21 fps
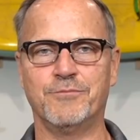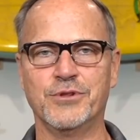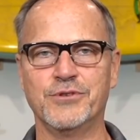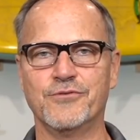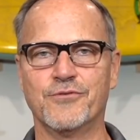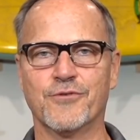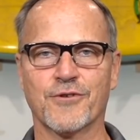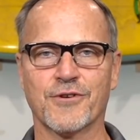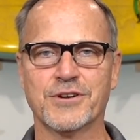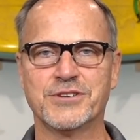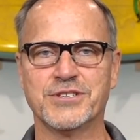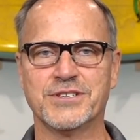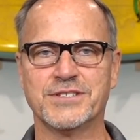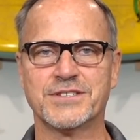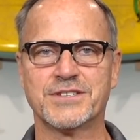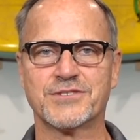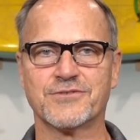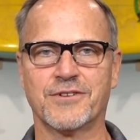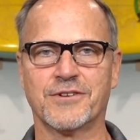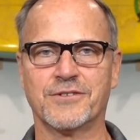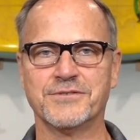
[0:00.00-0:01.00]
Blue Origin's
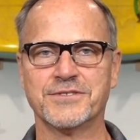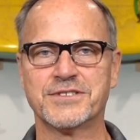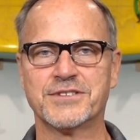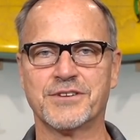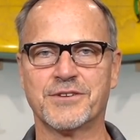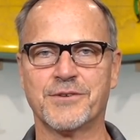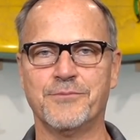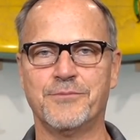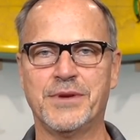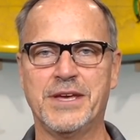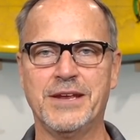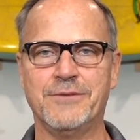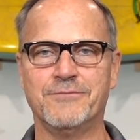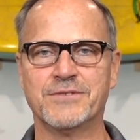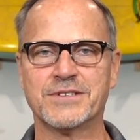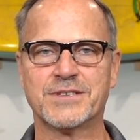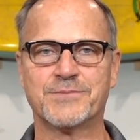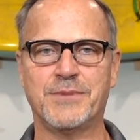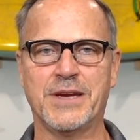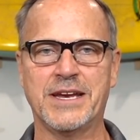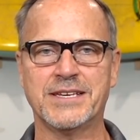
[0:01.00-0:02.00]
struggles to compete
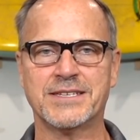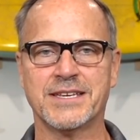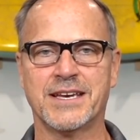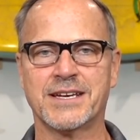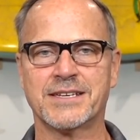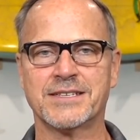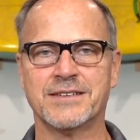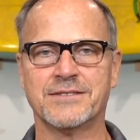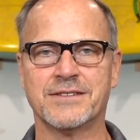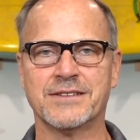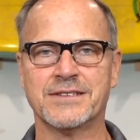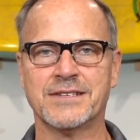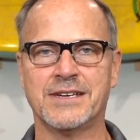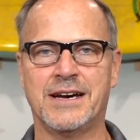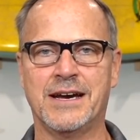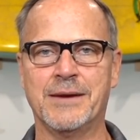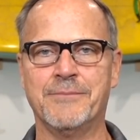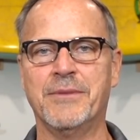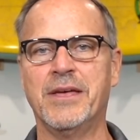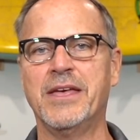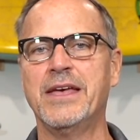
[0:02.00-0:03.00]
with SpaceX at the
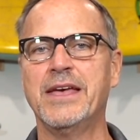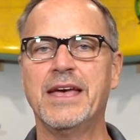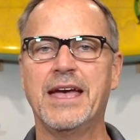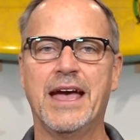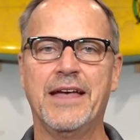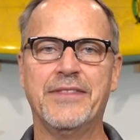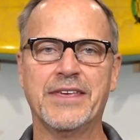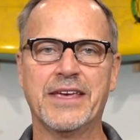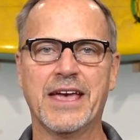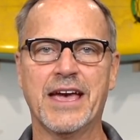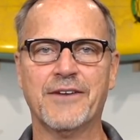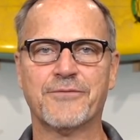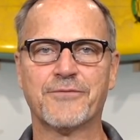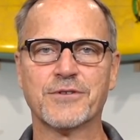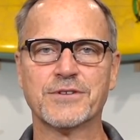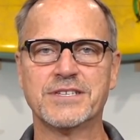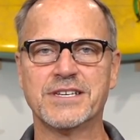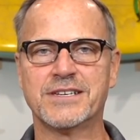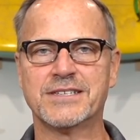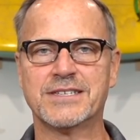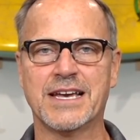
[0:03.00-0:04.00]
time, and the
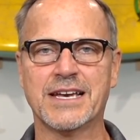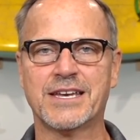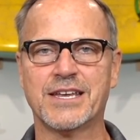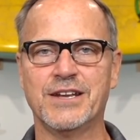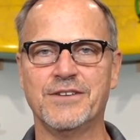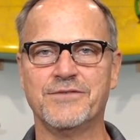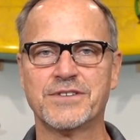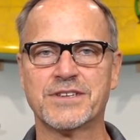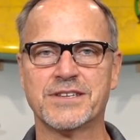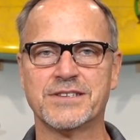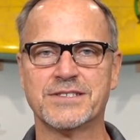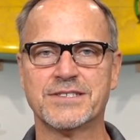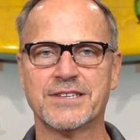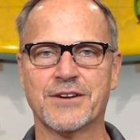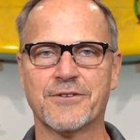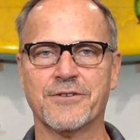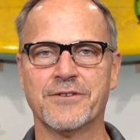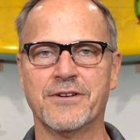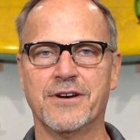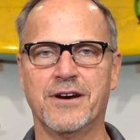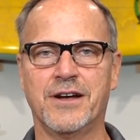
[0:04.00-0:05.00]
efforts executives
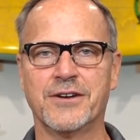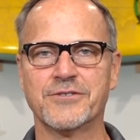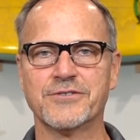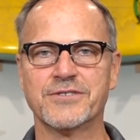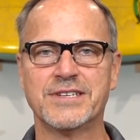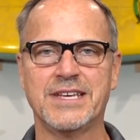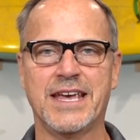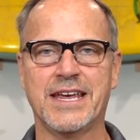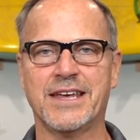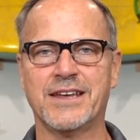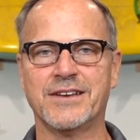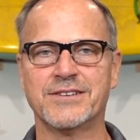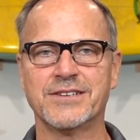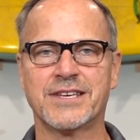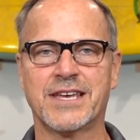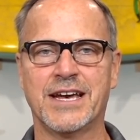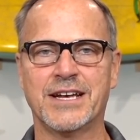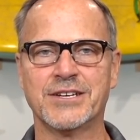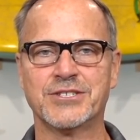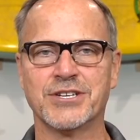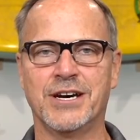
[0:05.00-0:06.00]
considered undertaking to
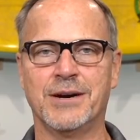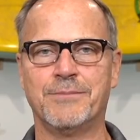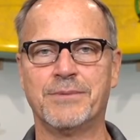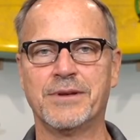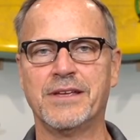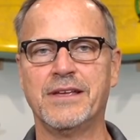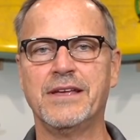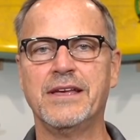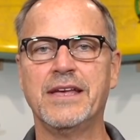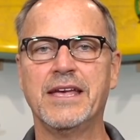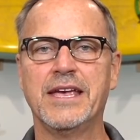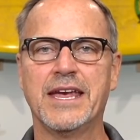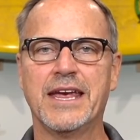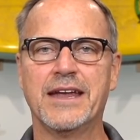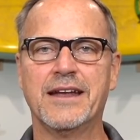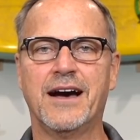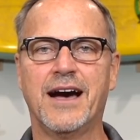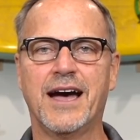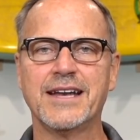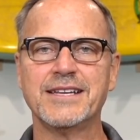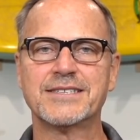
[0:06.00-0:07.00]
catch up.
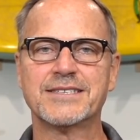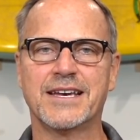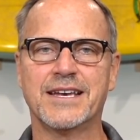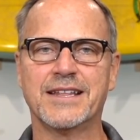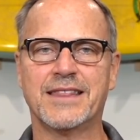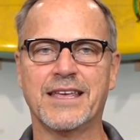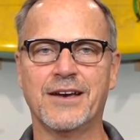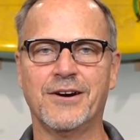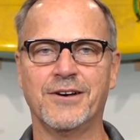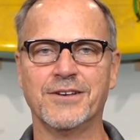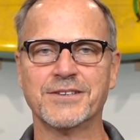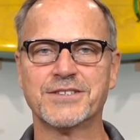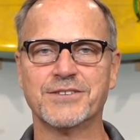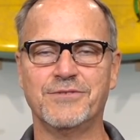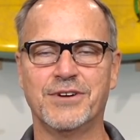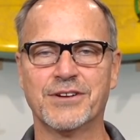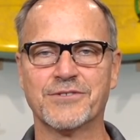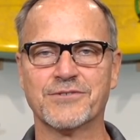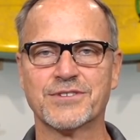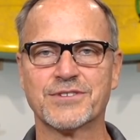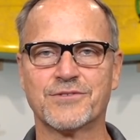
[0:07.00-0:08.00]
In hindsight, they also
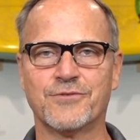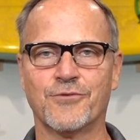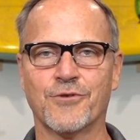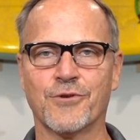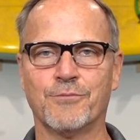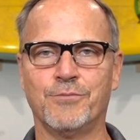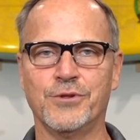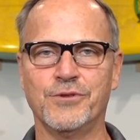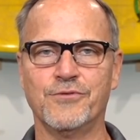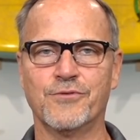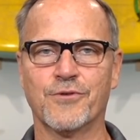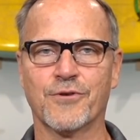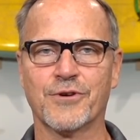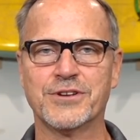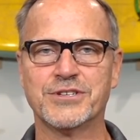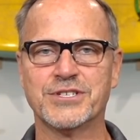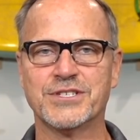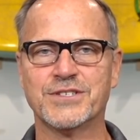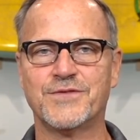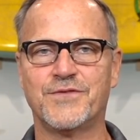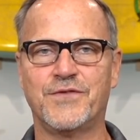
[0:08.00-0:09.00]
underscore Blue
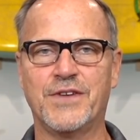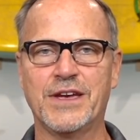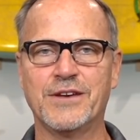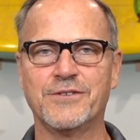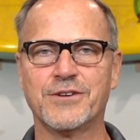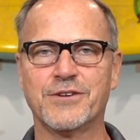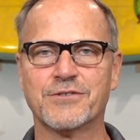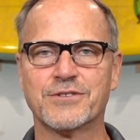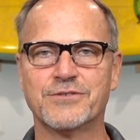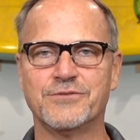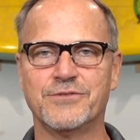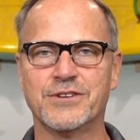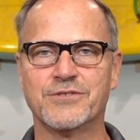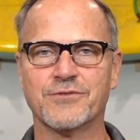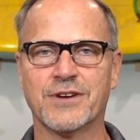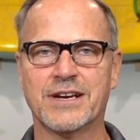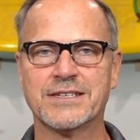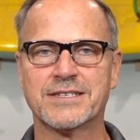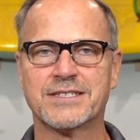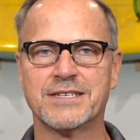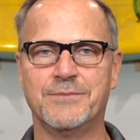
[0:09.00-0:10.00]
Origin's failure to
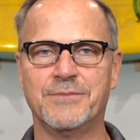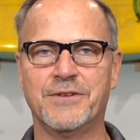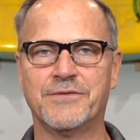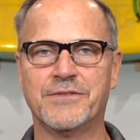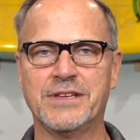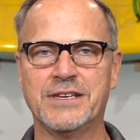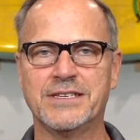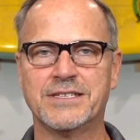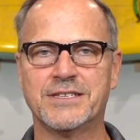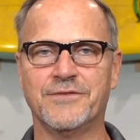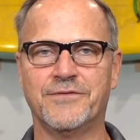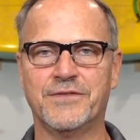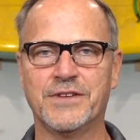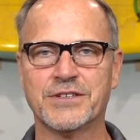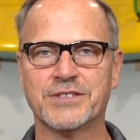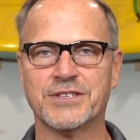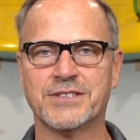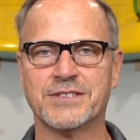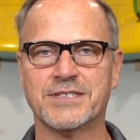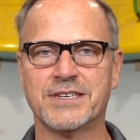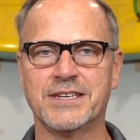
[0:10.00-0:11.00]
address some of these
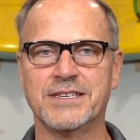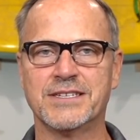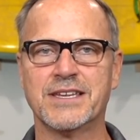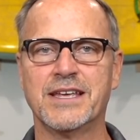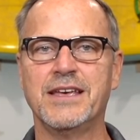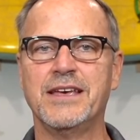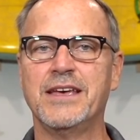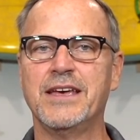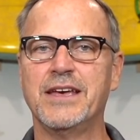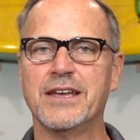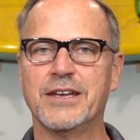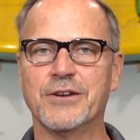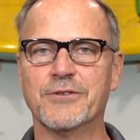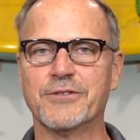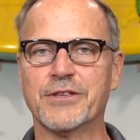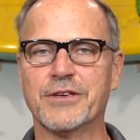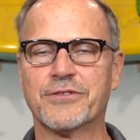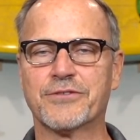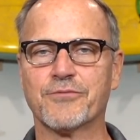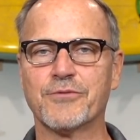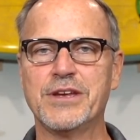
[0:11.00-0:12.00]
deficiencies.
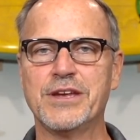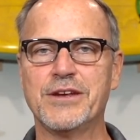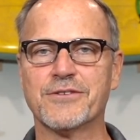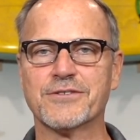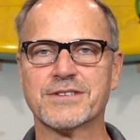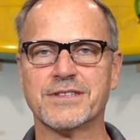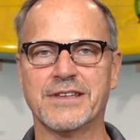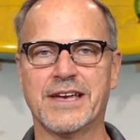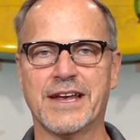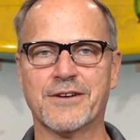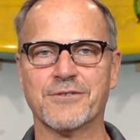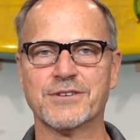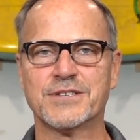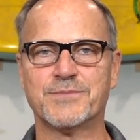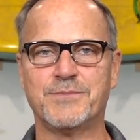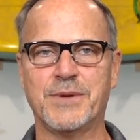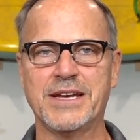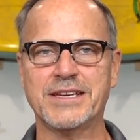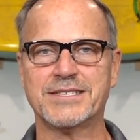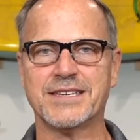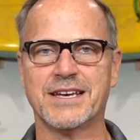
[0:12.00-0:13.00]
Nearly 3 years later,
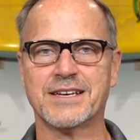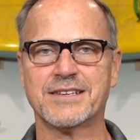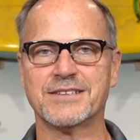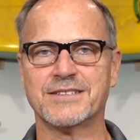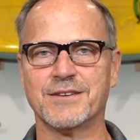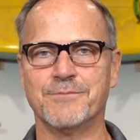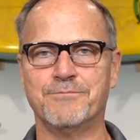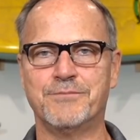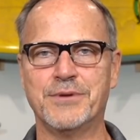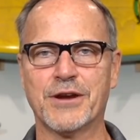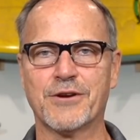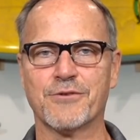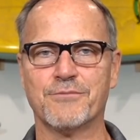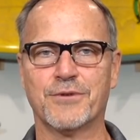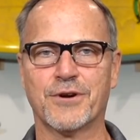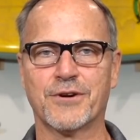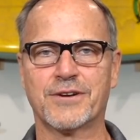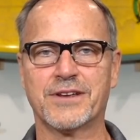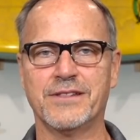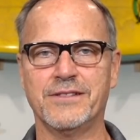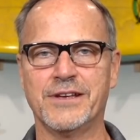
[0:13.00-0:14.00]
SpaceX is a bigger
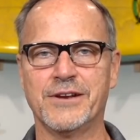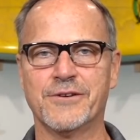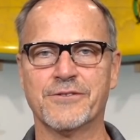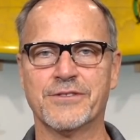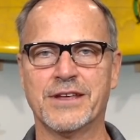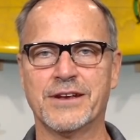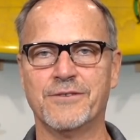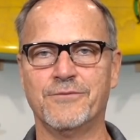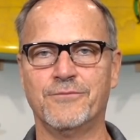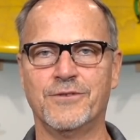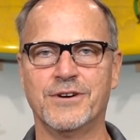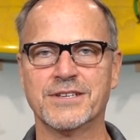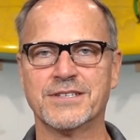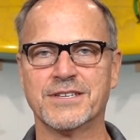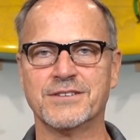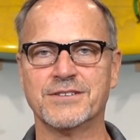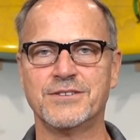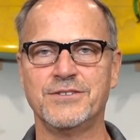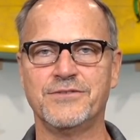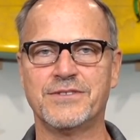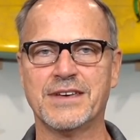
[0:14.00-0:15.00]
market leader than it was
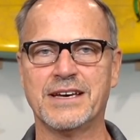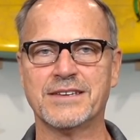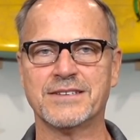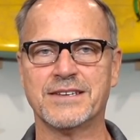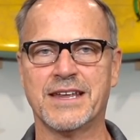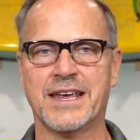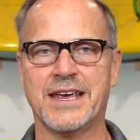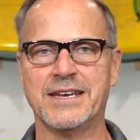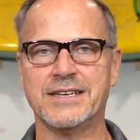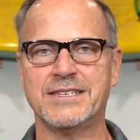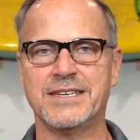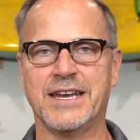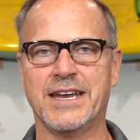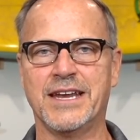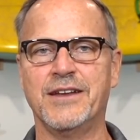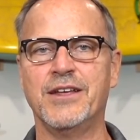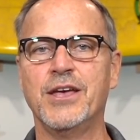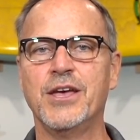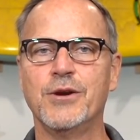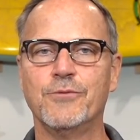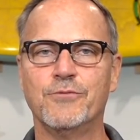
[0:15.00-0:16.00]
in
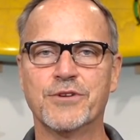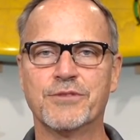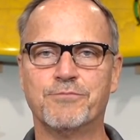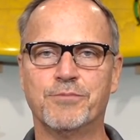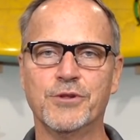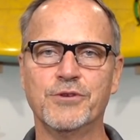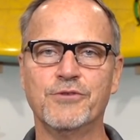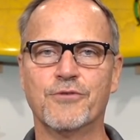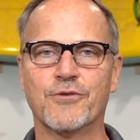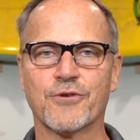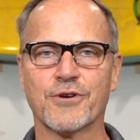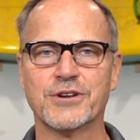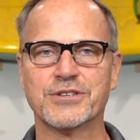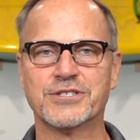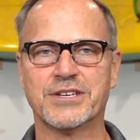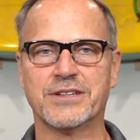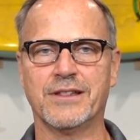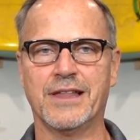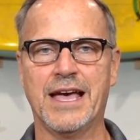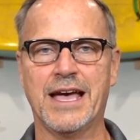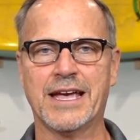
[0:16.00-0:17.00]
2018, with Blue
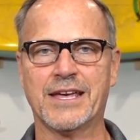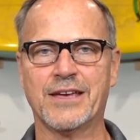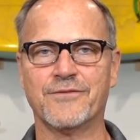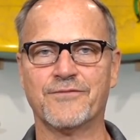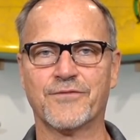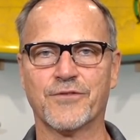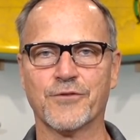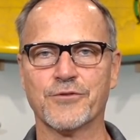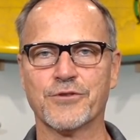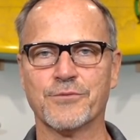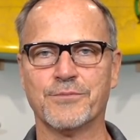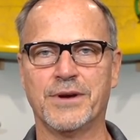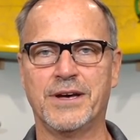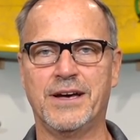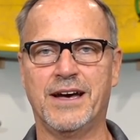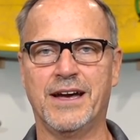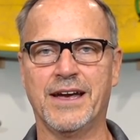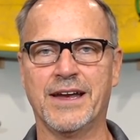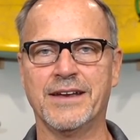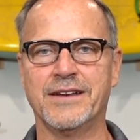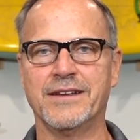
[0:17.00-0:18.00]
Origin lagging further
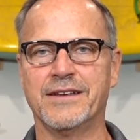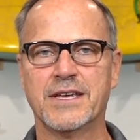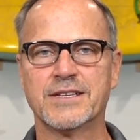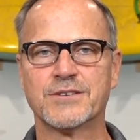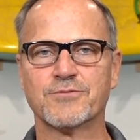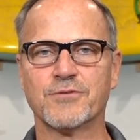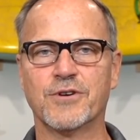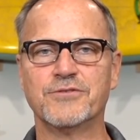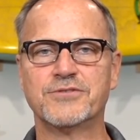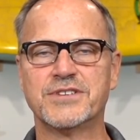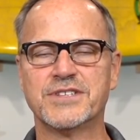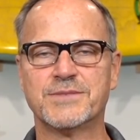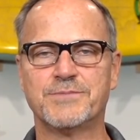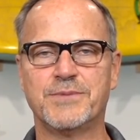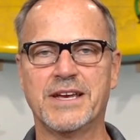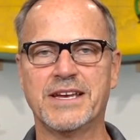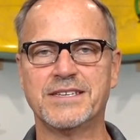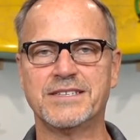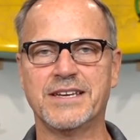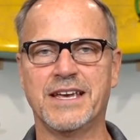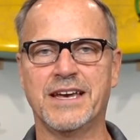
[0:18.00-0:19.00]
behind, its road to
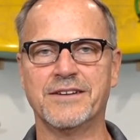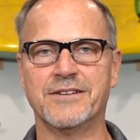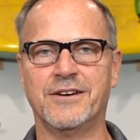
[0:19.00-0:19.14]
space yet